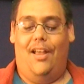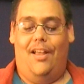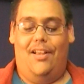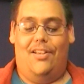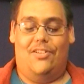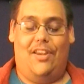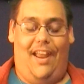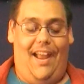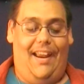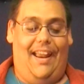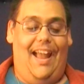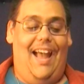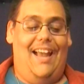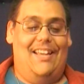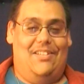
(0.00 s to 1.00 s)
So yeah,
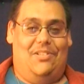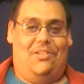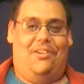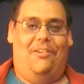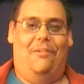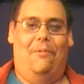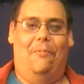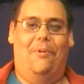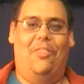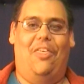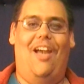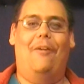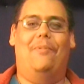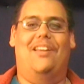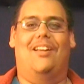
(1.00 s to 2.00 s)
guys, with
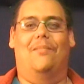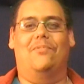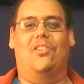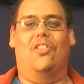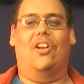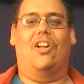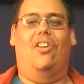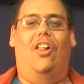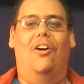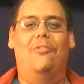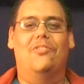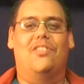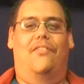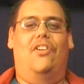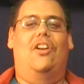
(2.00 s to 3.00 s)
that, we come to the
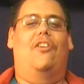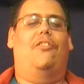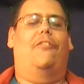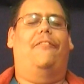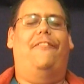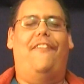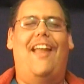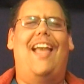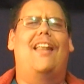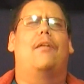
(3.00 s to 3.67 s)
close of another Fan